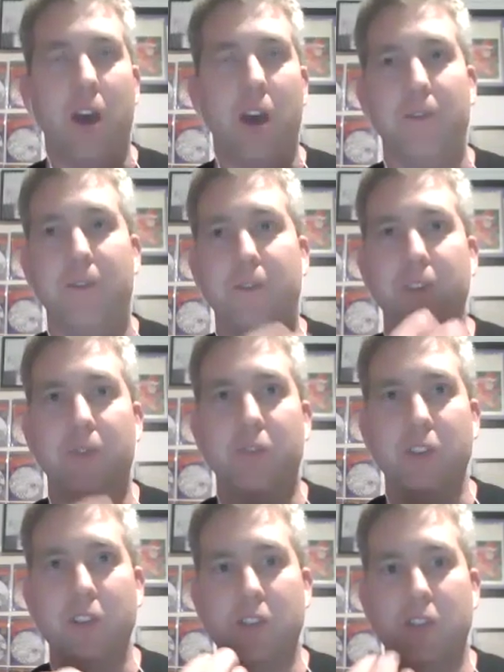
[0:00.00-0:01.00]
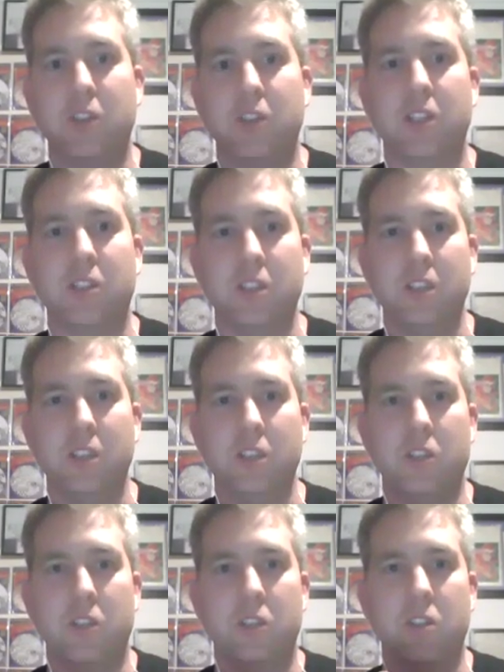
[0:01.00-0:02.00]
a fifties,
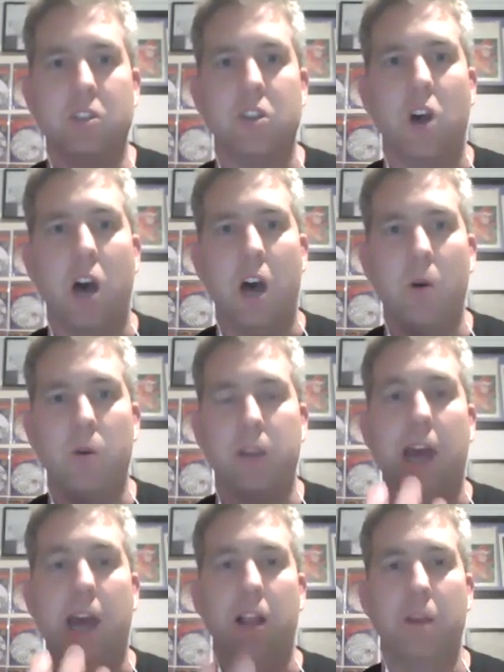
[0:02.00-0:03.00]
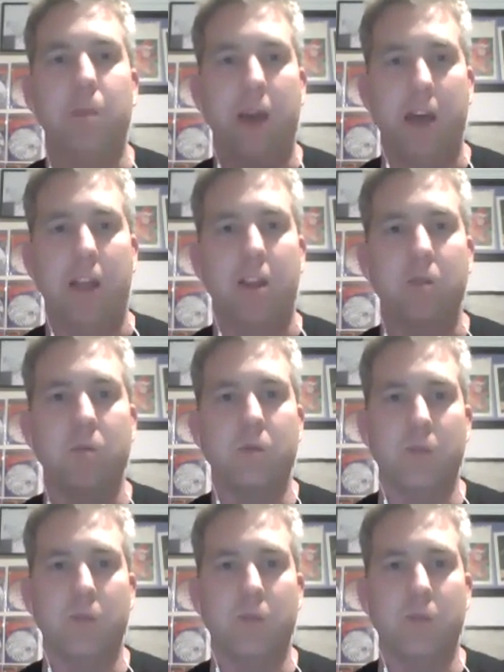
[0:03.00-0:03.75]
sixties style color palette,